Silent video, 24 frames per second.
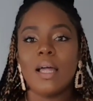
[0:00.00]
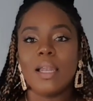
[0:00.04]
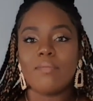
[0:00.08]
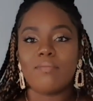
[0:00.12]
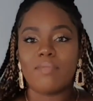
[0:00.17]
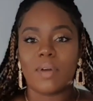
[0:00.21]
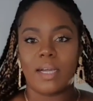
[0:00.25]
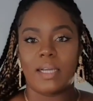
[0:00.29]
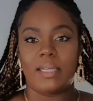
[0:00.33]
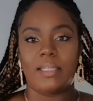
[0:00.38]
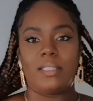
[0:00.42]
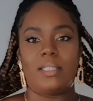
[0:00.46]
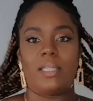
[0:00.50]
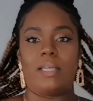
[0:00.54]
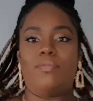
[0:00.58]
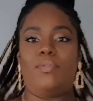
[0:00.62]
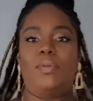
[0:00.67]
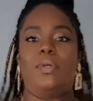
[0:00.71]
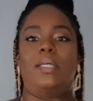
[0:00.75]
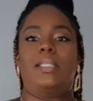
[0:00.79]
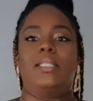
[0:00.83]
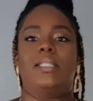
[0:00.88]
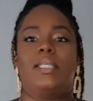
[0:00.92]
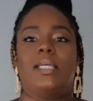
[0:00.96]
Right, so if
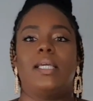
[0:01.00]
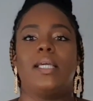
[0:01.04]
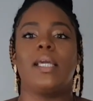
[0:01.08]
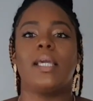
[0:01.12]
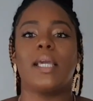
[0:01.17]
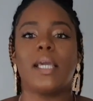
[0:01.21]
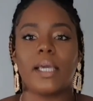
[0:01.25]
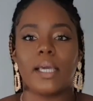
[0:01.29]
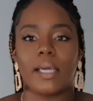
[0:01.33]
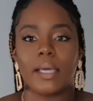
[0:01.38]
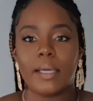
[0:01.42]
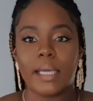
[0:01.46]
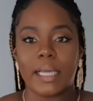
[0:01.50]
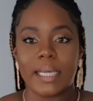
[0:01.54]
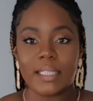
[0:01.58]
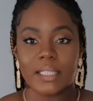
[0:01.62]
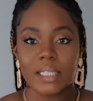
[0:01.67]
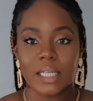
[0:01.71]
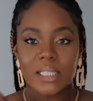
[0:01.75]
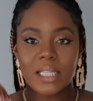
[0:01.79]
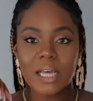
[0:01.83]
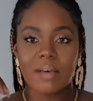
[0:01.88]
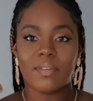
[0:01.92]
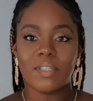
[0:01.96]
you can see here, it
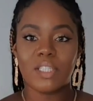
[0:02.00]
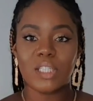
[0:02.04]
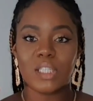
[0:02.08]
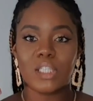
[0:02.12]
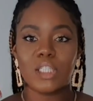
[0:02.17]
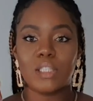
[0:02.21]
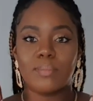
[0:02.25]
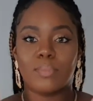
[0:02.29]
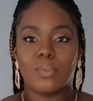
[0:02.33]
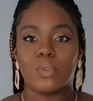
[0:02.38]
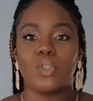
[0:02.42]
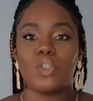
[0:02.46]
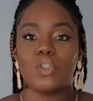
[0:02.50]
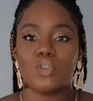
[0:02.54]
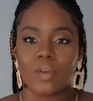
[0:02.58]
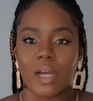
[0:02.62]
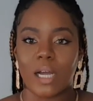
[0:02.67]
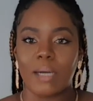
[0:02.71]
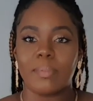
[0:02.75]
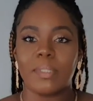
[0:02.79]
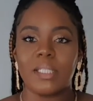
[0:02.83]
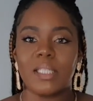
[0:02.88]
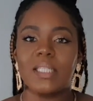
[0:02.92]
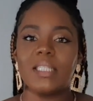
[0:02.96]
does have adjustable
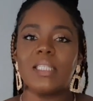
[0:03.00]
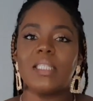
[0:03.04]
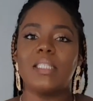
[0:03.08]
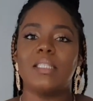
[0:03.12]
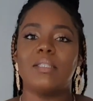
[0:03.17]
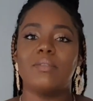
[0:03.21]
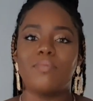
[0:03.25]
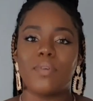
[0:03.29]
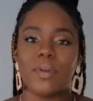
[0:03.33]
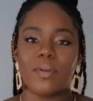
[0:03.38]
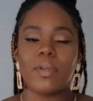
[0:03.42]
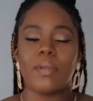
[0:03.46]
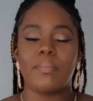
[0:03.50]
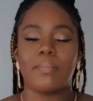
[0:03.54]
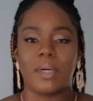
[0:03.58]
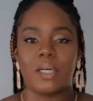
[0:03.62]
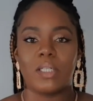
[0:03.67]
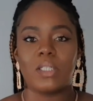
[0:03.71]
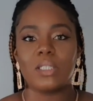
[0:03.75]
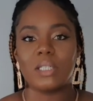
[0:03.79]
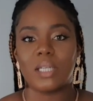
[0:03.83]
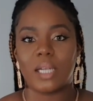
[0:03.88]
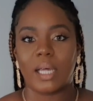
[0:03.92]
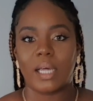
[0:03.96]
straps. So this is very
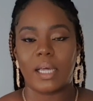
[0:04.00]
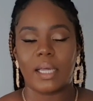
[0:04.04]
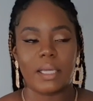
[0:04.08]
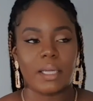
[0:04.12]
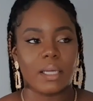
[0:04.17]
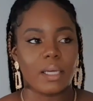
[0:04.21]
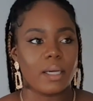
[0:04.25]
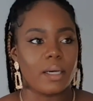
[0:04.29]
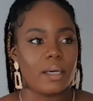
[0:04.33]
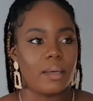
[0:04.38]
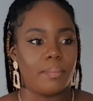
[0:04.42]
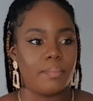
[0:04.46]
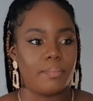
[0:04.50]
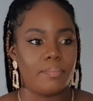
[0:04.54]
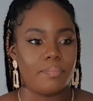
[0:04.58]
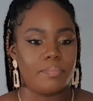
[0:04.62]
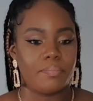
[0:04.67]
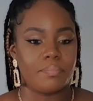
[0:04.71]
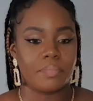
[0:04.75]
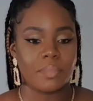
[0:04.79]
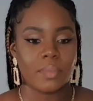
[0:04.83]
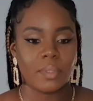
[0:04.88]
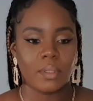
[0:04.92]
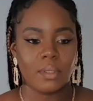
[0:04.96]
much like
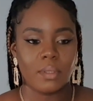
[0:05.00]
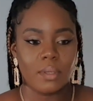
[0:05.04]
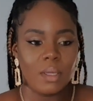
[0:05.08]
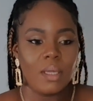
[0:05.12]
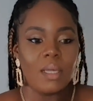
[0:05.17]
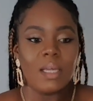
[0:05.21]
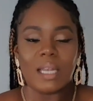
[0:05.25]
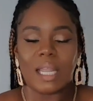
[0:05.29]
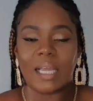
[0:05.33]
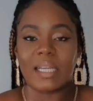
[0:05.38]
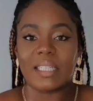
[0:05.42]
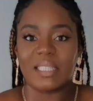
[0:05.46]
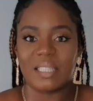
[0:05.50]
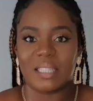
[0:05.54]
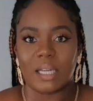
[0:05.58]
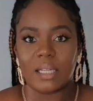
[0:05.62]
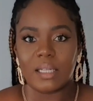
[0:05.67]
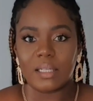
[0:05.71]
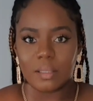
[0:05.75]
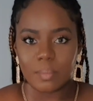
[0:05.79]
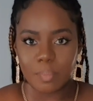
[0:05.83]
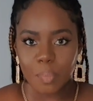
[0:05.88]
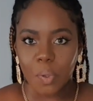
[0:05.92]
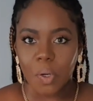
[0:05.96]
um, like a
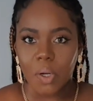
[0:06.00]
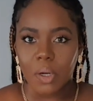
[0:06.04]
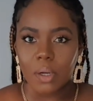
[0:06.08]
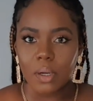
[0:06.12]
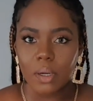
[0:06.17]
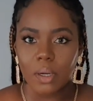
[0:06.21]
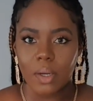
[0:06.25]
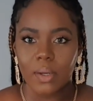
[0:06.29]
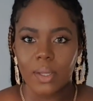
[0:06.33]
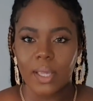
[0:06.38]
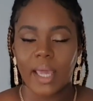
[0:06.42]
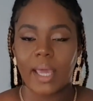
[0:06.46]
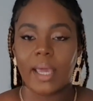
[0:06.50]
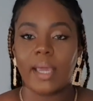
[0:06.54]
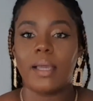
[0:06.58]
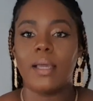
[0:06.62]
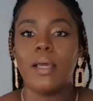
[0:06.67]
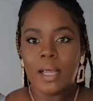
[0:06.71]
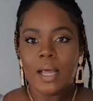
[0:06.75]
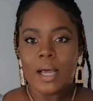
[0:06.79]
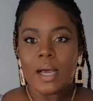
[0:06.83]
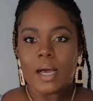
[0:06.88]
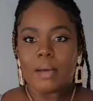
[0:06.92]
standard bra, okay?